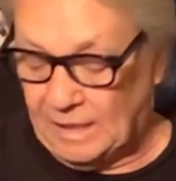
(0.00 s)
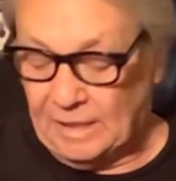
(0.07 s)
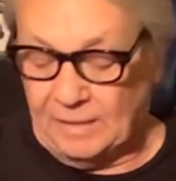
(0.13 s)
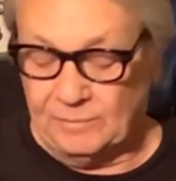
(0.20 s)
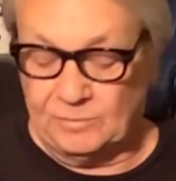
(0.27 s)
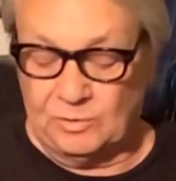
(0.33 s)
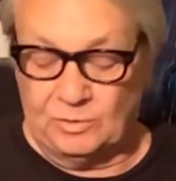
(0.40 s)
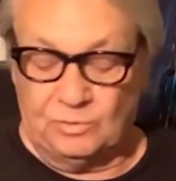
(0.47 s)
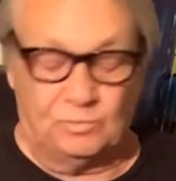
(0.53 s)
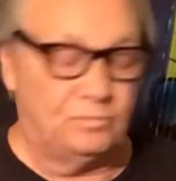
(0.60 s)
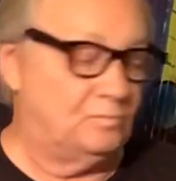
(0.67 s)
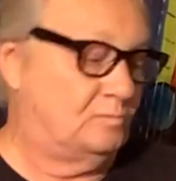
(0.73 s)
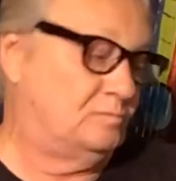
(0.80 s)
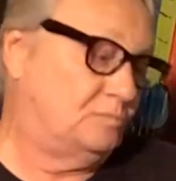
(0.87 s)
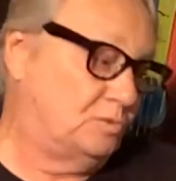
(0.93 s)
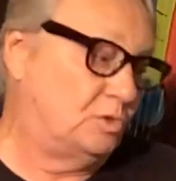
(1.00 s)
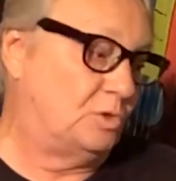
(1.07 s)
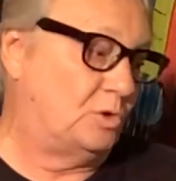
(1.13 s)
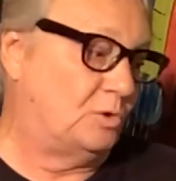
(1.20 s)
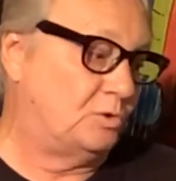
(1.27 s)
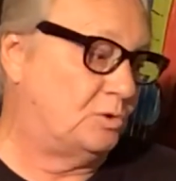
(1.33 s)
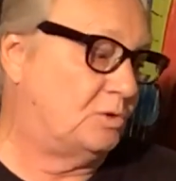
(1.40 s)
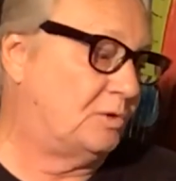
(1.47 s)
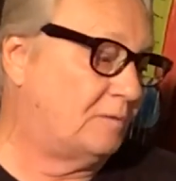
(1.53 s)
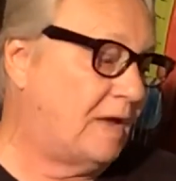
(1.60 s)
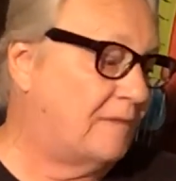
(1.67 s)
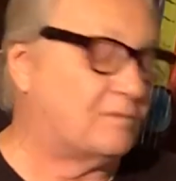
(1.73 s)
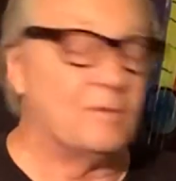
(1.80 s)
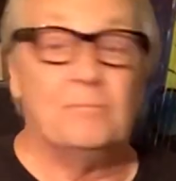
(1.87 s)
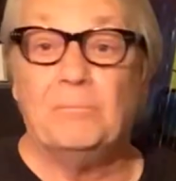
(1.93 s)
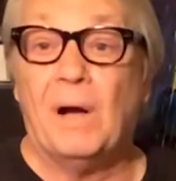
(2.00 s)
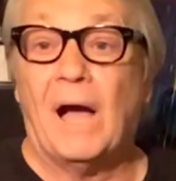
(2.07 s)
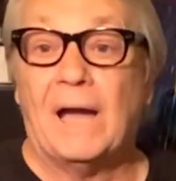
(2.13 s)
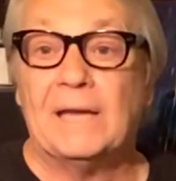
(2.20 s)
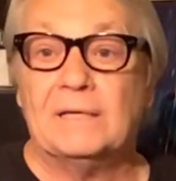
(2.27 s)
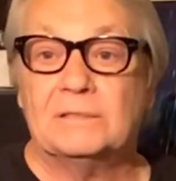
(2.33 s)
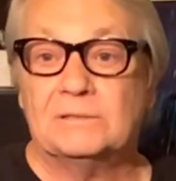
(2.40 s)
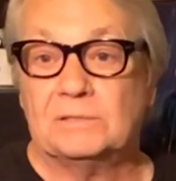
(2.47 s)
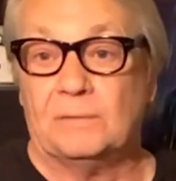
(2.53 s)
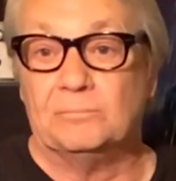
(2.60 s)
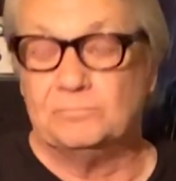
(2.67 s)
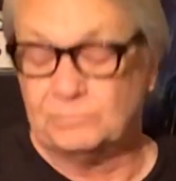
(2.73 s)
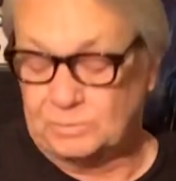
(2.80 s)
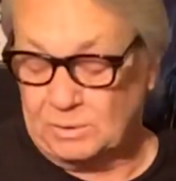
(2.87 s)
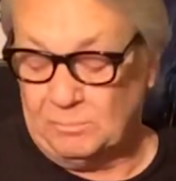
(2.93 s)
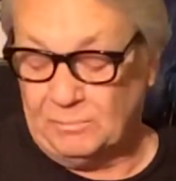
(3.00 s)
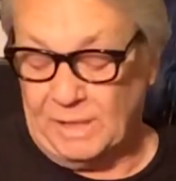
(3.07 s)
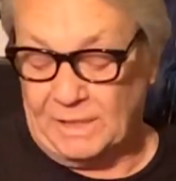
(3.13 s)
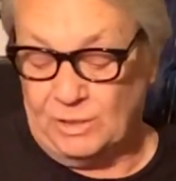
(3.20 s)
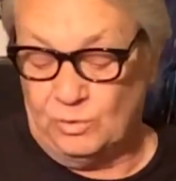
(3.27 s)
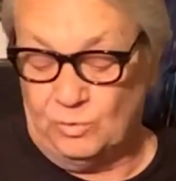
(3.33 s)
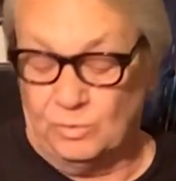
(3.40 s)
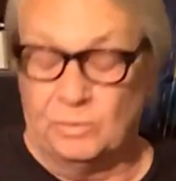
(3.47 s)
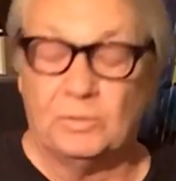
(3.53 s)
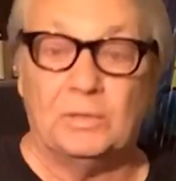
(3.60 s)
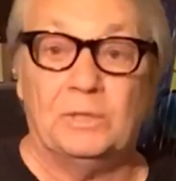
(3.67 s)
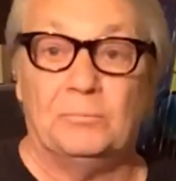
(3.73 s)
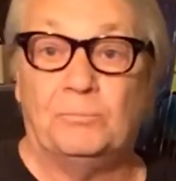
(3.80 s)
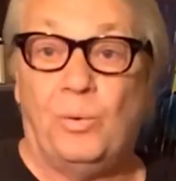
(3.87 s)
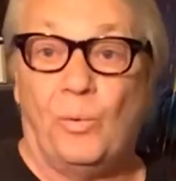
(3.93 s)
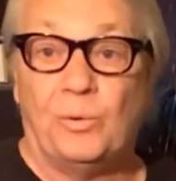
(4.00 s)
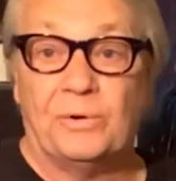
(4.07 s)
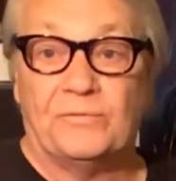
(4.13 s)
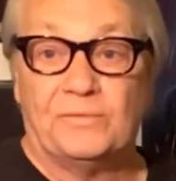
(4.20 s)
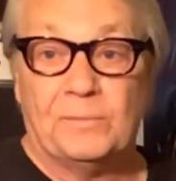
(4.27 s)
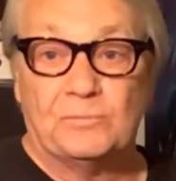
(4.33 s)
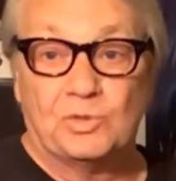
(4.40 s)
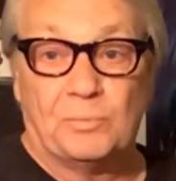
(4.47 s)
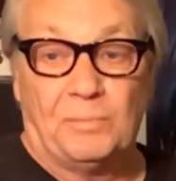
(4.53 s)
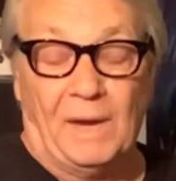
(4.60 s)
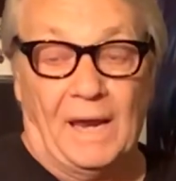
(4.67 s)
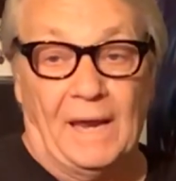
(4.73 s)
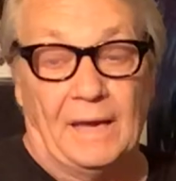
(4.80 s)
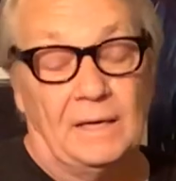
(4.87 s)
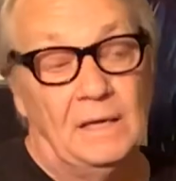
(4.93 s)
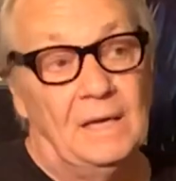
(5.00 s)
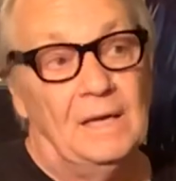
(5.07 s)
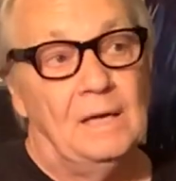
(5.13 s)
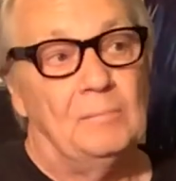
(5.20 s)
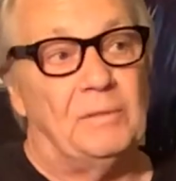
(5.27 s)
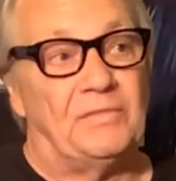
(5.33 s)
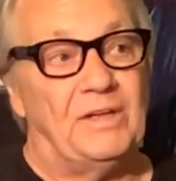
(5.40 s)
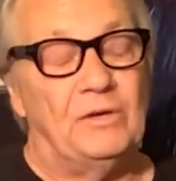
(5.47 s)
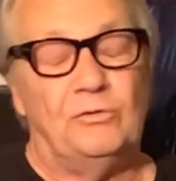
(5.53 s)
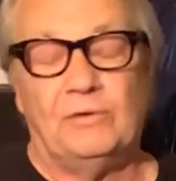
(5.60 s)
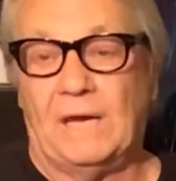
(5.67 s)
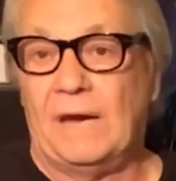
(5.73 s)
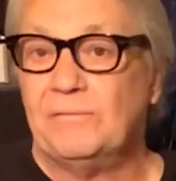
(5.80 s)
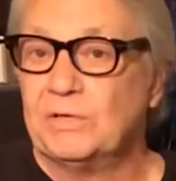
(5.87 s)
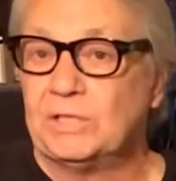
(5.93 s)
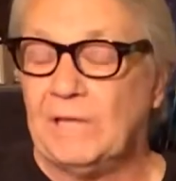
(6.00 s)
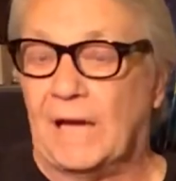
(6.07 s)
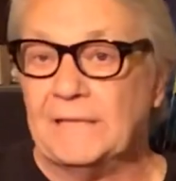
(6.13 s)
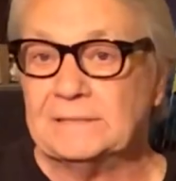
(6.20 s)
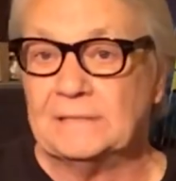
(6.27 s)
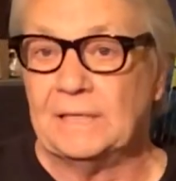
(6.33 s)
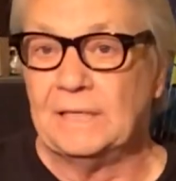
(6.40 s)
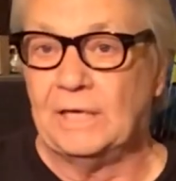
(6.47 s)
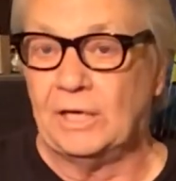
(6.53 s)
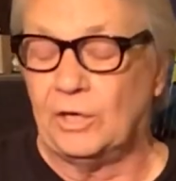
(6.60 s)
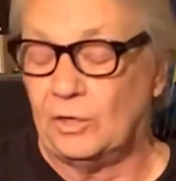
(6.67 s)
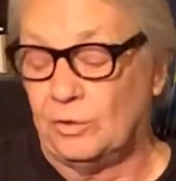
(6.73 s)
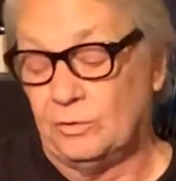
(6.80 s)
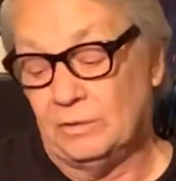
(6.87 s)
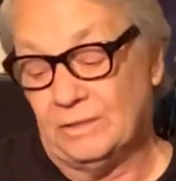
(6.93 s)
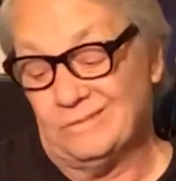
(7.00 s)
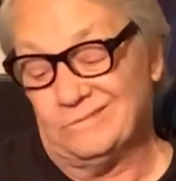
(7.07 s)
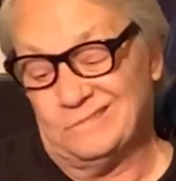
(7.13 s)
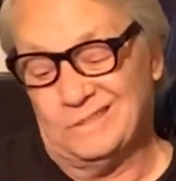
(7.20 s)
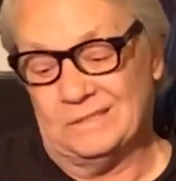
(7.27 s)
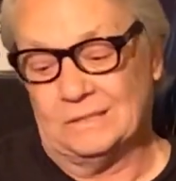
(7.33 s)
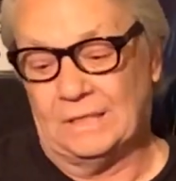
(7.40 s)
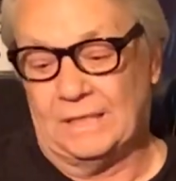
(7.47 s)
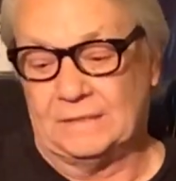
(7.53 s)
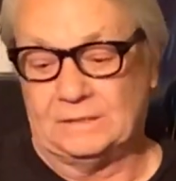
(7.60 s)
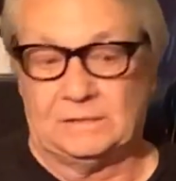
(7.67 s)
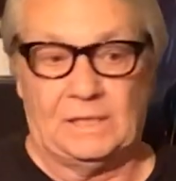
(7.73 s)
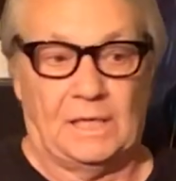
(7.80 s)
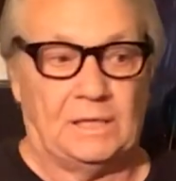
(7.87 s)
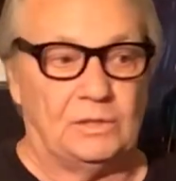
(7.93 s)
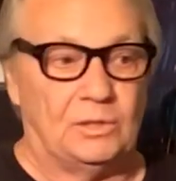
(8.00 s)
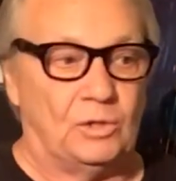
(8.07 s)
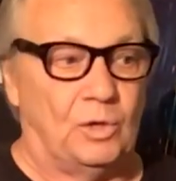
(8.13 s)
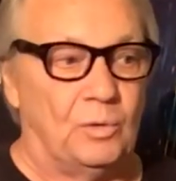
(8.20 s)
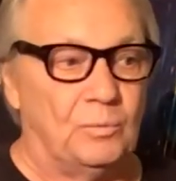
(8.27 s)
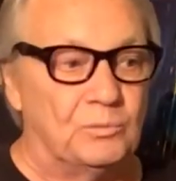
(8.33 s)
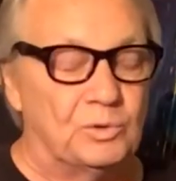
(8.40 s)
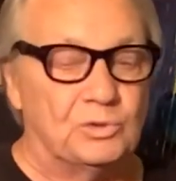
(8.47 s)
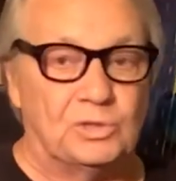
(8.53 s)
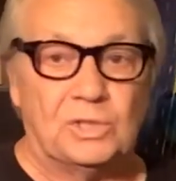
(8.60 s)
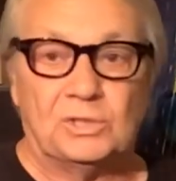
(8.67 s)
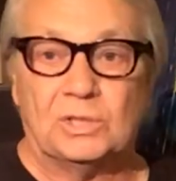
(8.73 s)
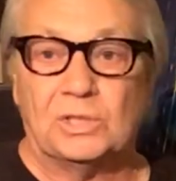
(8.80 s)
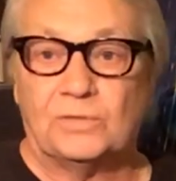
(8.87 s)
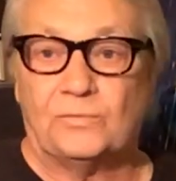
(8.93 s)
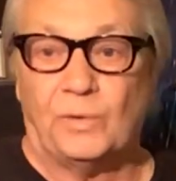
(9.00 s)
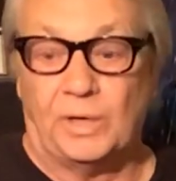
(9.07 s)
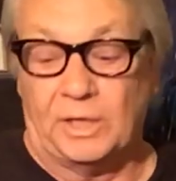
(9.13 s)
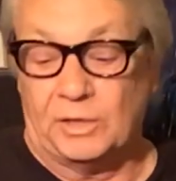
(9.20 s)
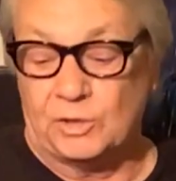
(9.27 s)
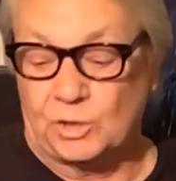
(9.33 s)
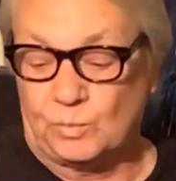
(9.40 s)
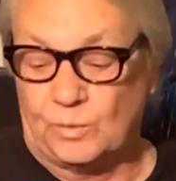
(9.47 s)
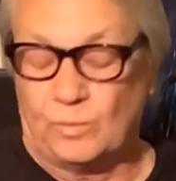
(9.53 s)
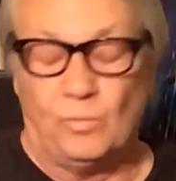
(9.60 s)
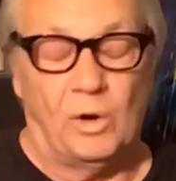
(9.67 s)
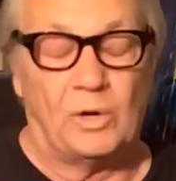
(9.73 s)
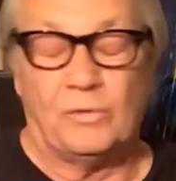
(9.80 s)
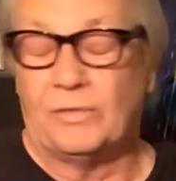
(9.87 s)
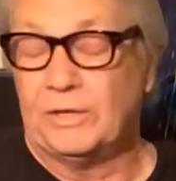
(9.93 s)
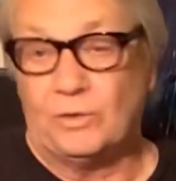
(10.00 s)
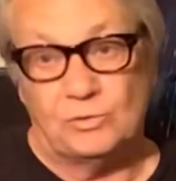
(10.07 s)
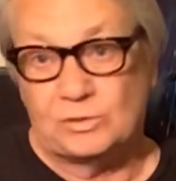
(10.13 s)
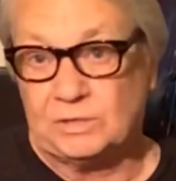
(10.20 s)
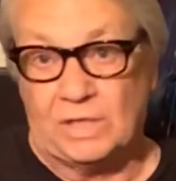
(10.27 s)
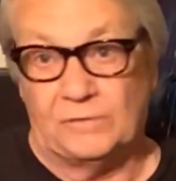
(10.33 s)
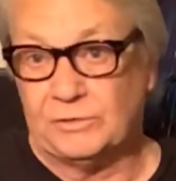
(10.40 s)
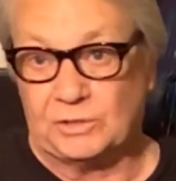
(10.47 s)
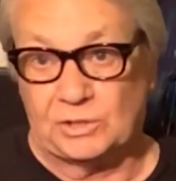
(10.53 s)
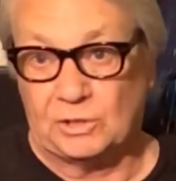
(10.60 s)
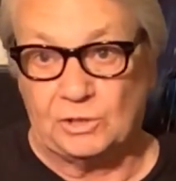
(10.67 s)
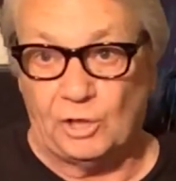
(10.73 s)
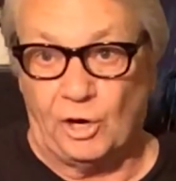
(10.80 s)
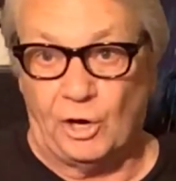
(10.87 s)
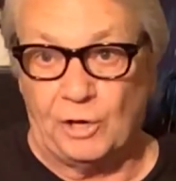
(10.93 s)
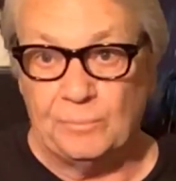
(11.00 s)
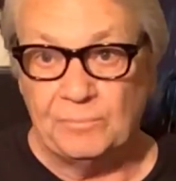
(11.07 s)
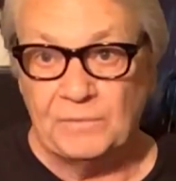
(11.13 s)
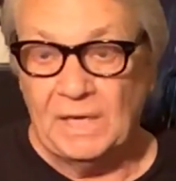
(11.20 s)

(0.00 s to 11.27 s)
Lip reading: You have to buy it somebody who imported it from Japan, but they don't advertise it here. And like say, Musician's Friend or Sweetwater, they don't sell this guitar.